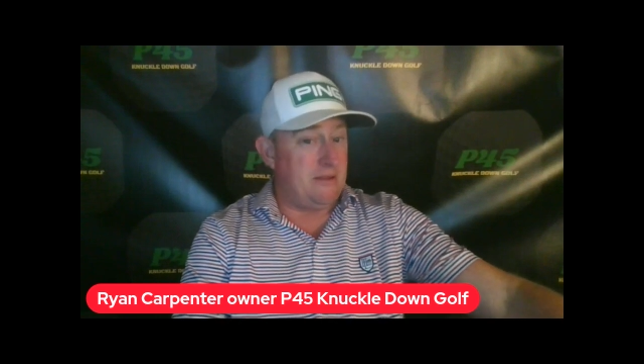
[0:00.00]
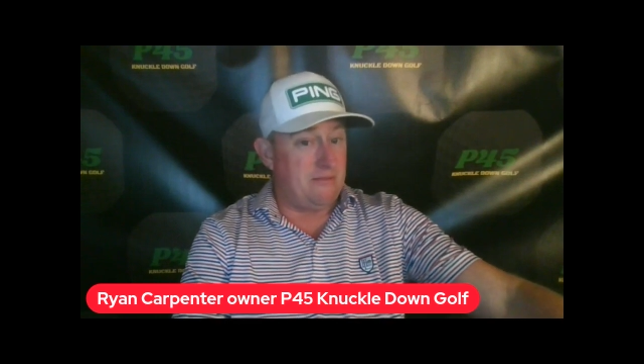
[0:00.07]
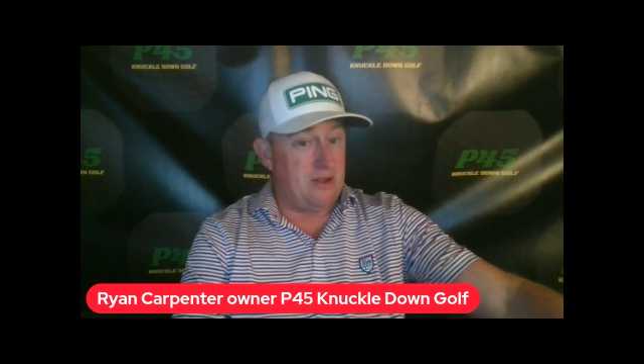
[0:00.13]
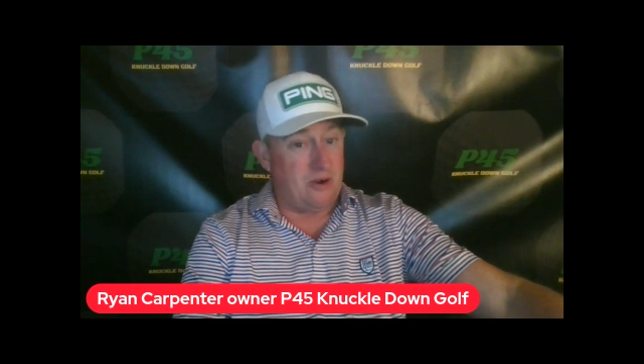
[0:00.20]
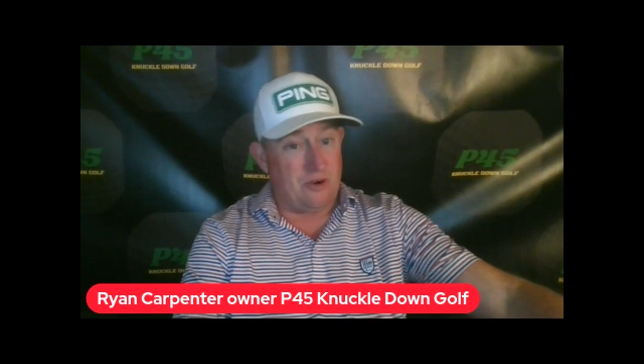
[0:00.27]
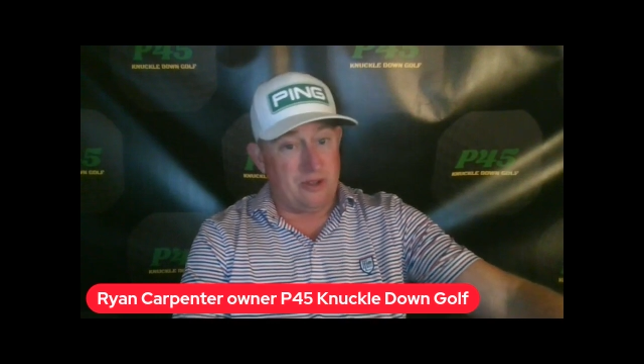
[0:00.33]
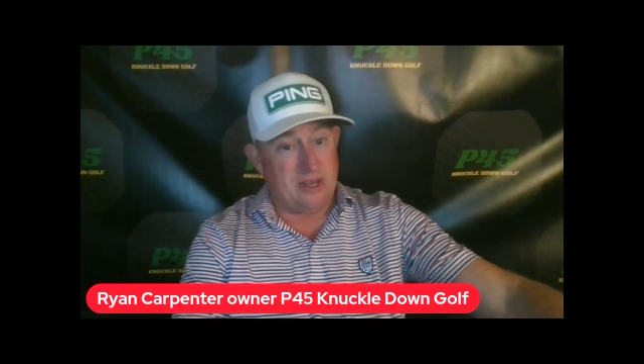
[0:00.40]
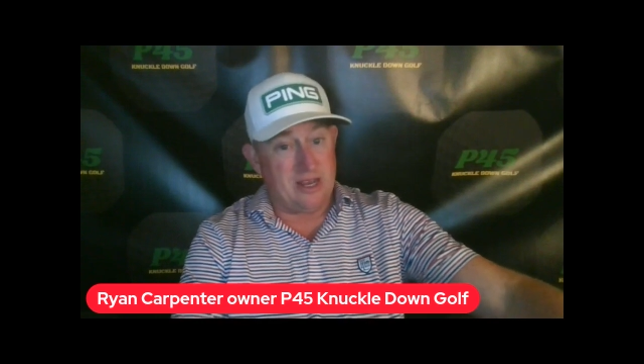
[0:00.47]

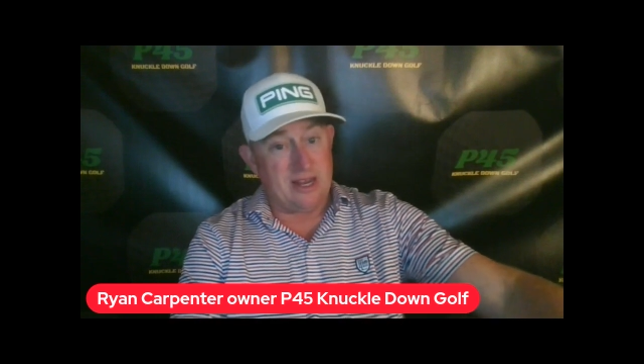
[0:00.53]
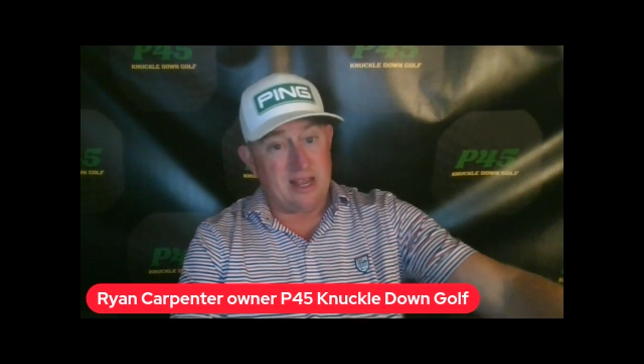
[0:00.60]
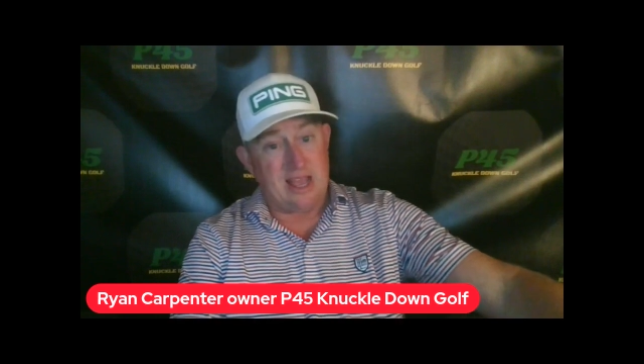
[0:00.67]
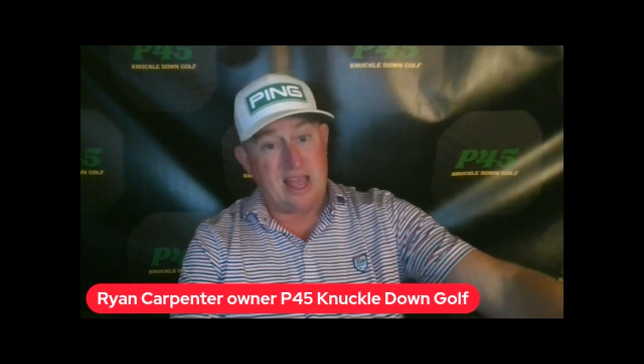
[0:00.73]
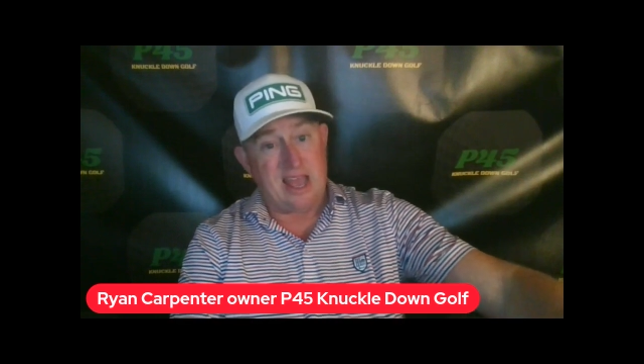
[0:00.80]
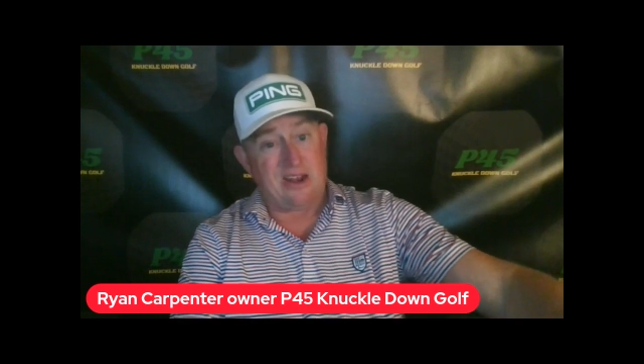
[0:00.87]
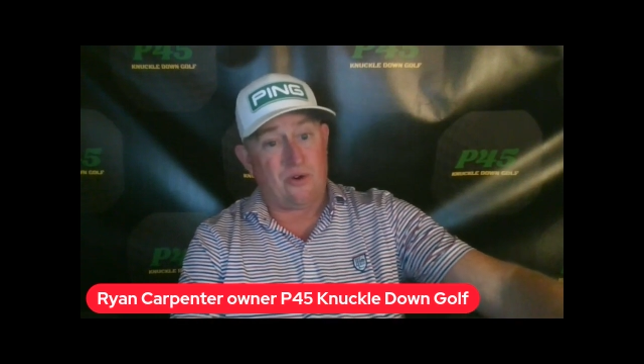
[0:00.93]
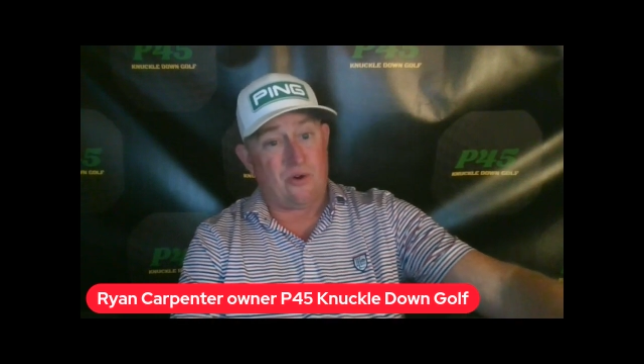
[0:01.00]
hardly in it
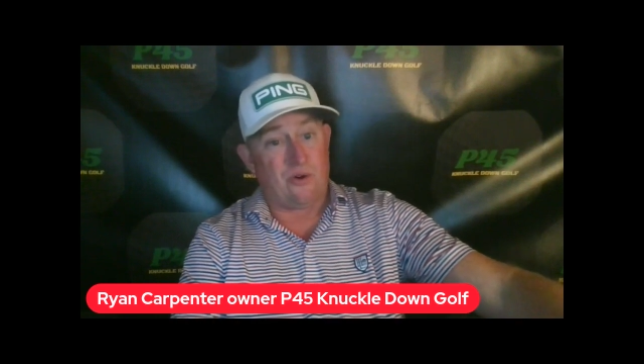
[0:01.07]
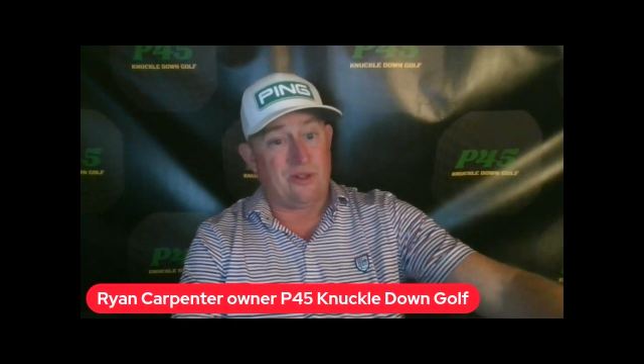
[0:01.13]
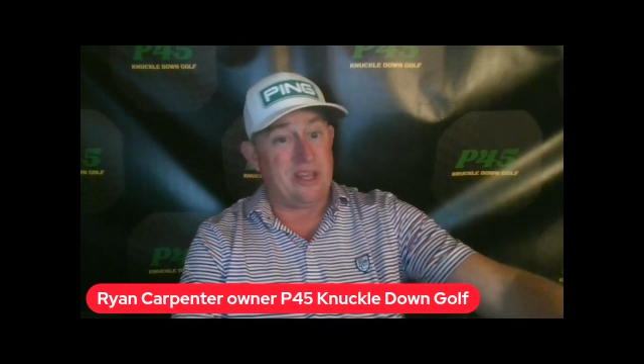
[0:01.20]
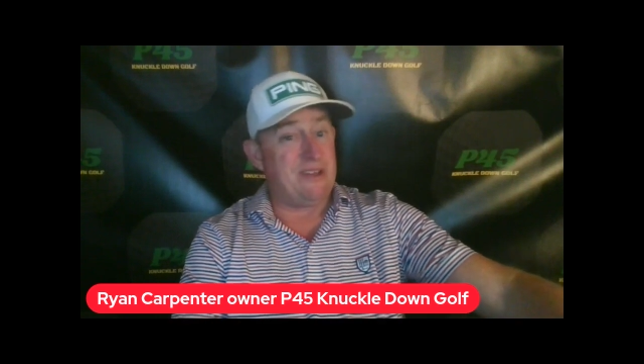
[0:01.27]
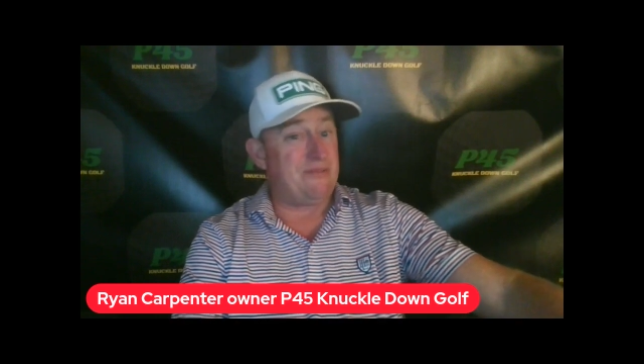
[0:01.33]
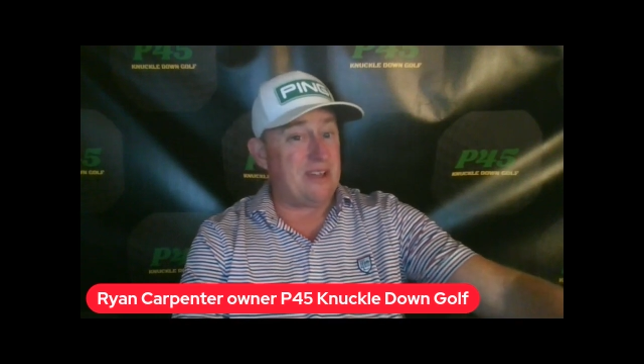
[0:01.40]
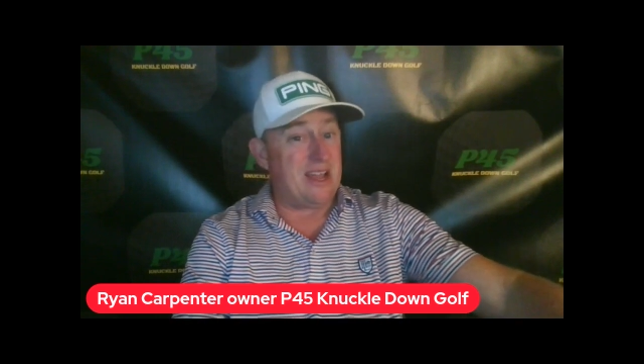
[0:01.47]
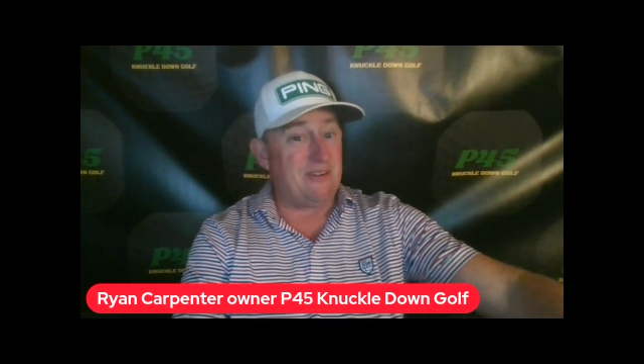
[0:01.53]
at all,
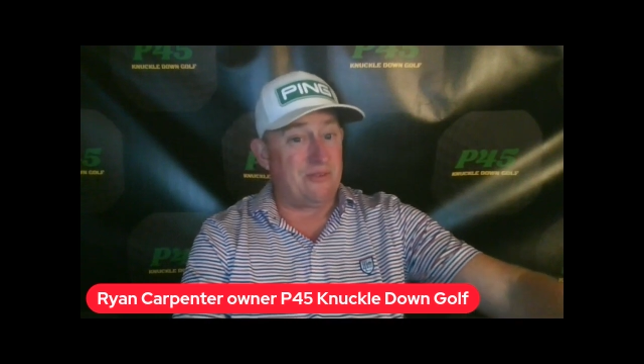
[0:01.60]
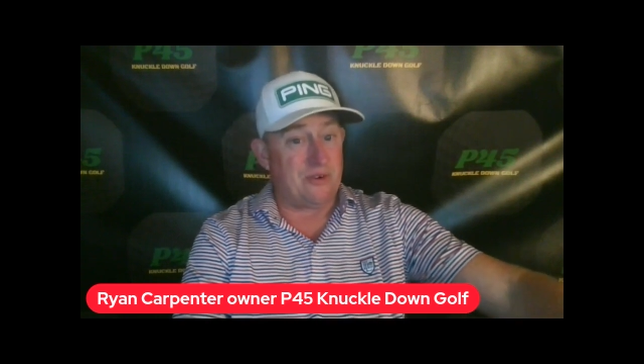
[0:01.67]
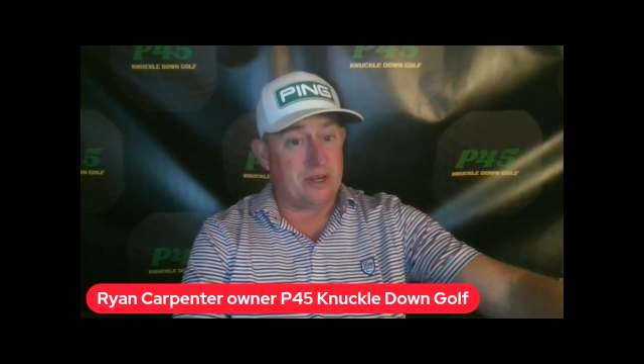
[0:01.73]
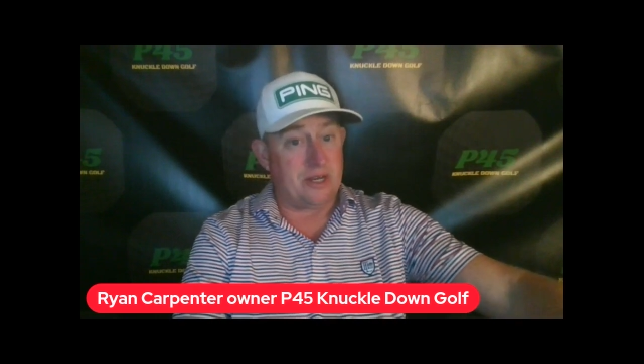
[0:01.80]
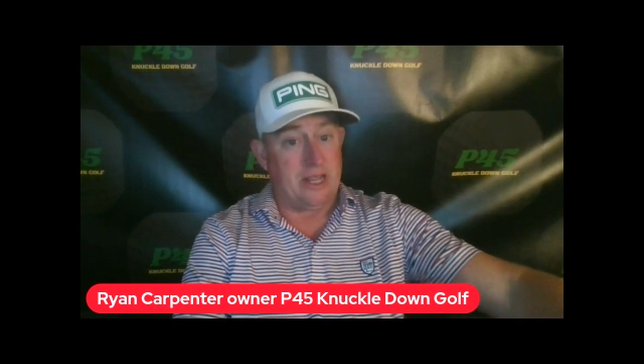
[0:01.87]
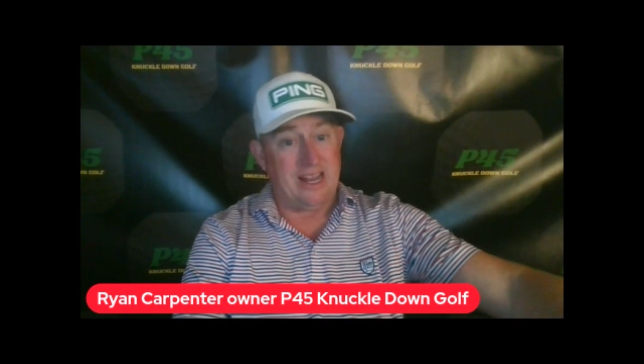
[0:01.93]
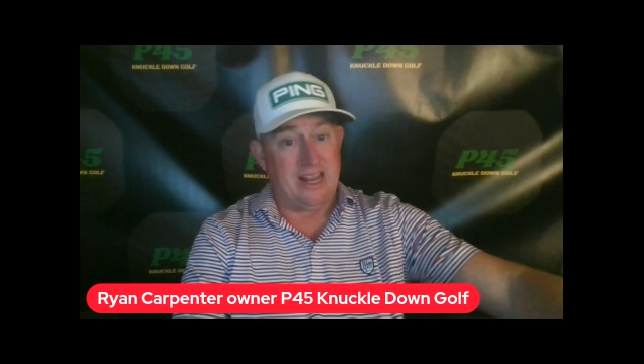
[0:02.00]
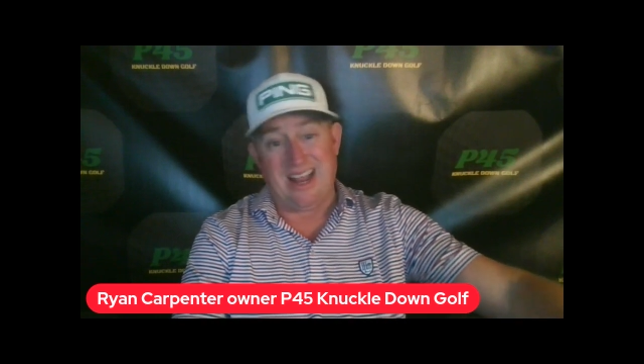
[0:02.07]
if ever again.